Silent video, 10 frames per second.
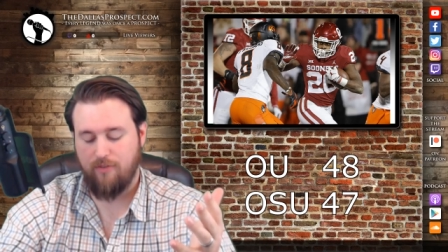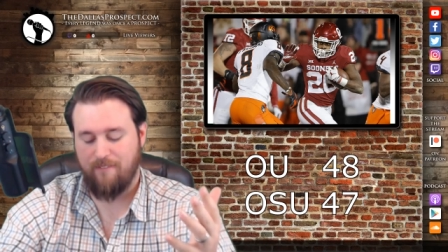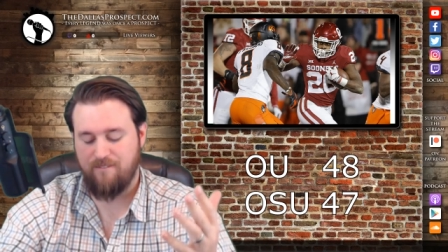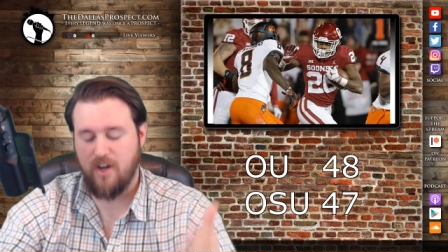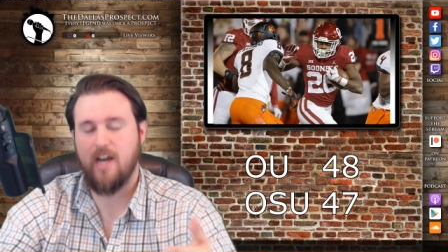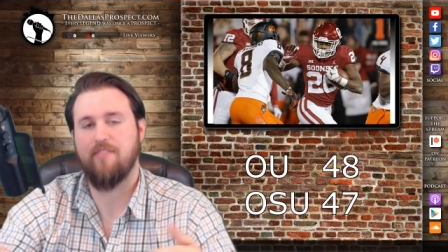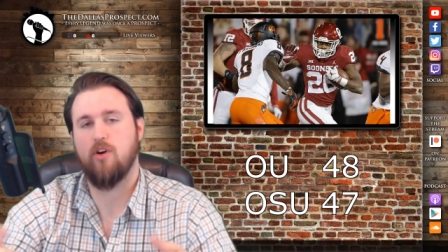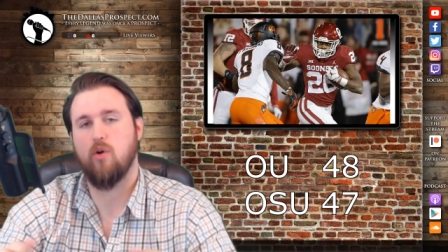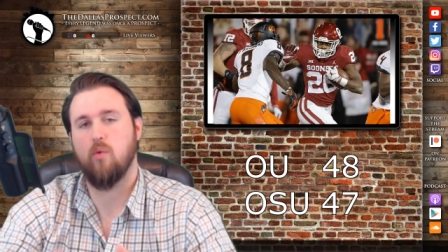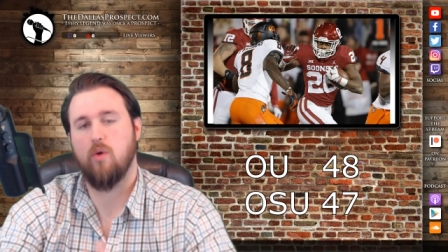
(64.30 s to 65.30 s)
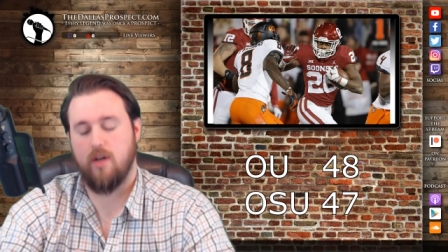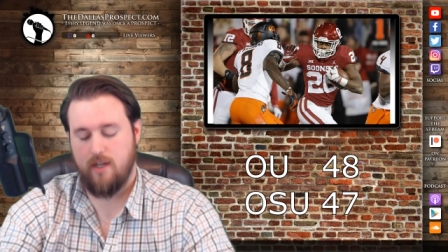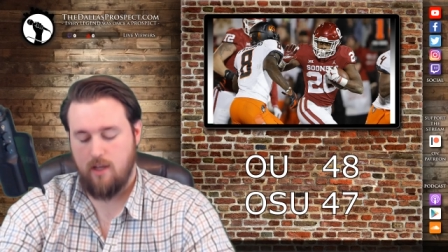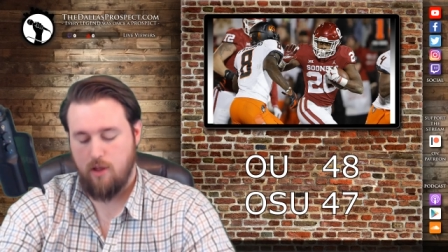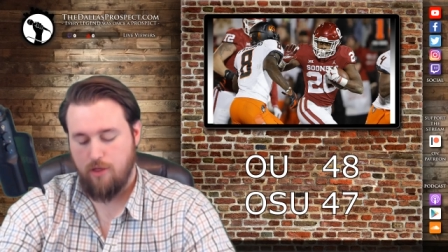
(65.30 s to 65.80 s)
for
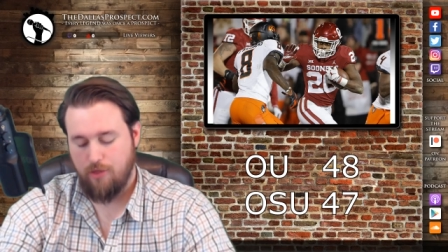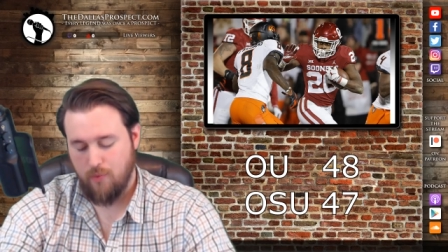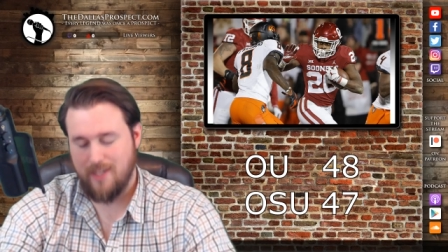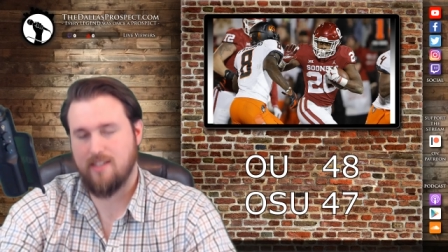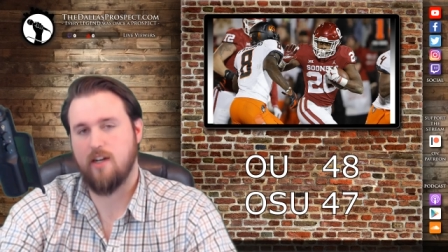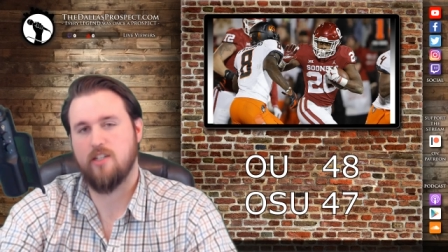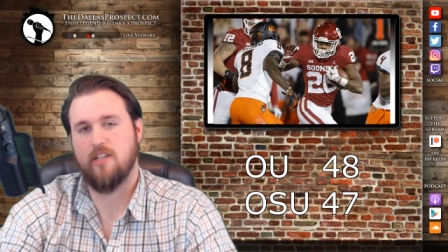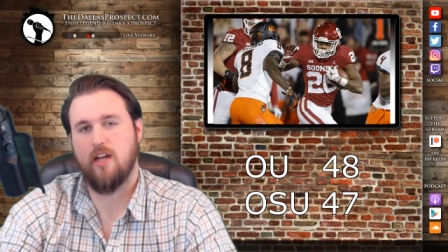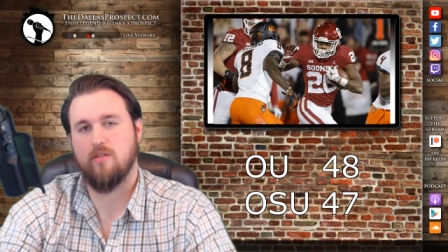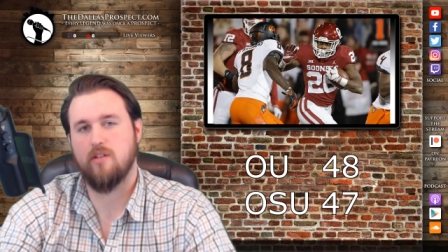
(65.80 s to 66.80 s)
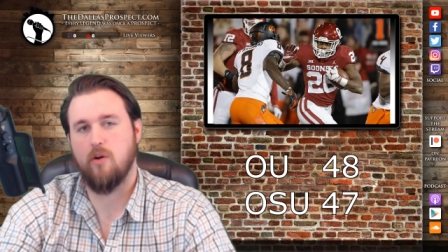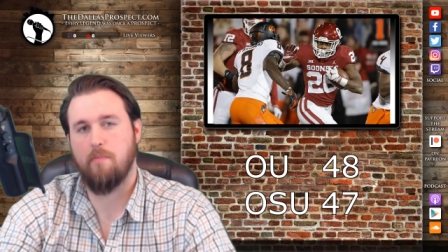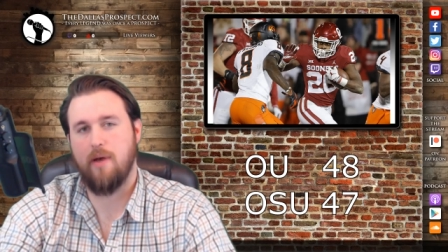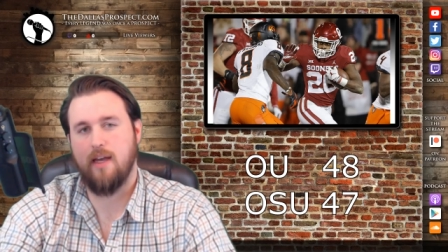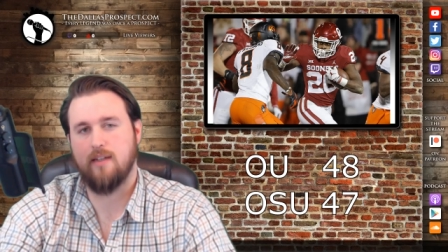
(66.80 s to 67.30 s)
501, three touchdowns, no
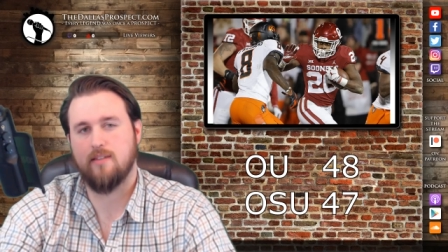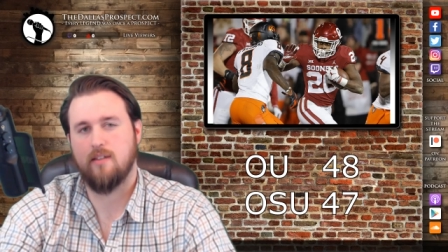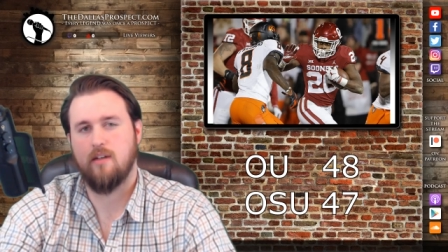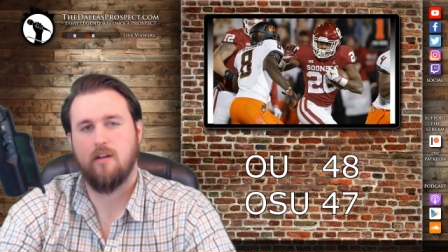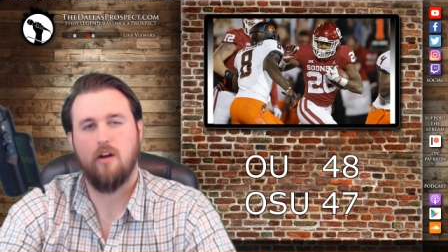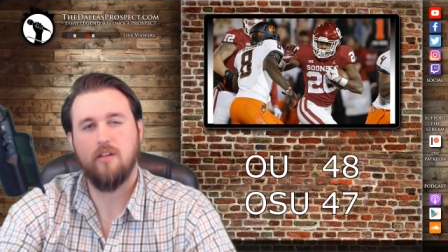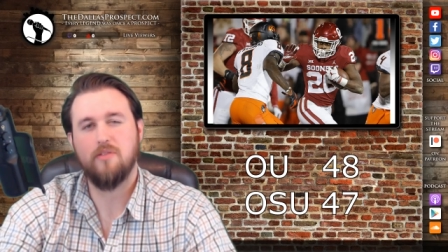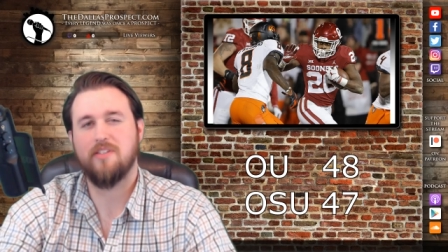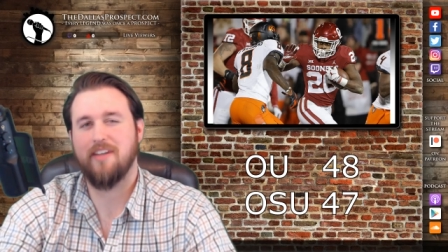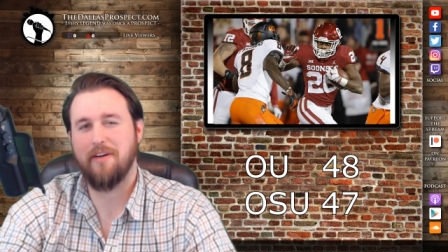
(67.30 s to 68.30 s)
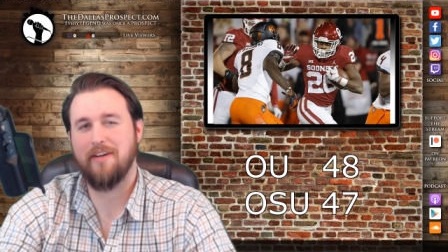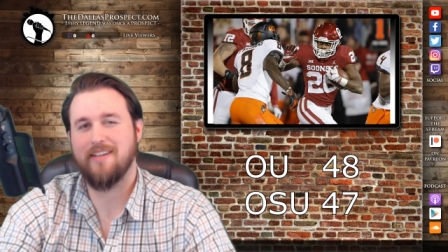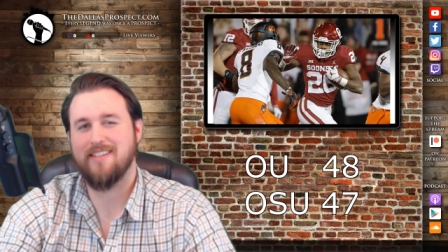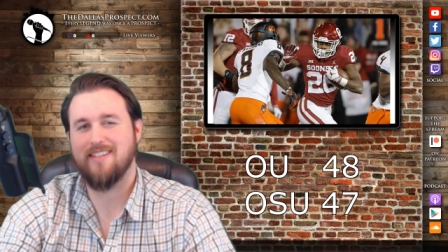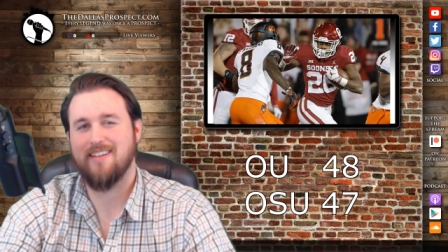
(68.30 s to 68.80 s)
picks. Are you
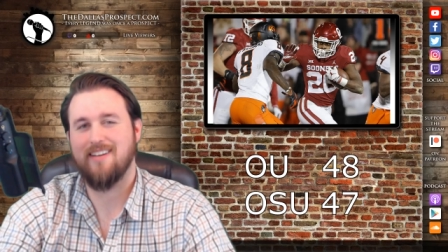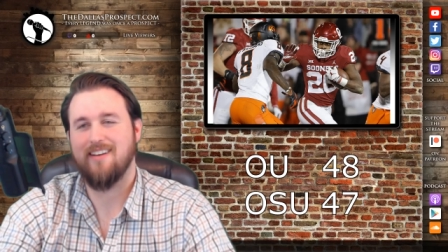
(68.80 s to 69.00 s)
serious?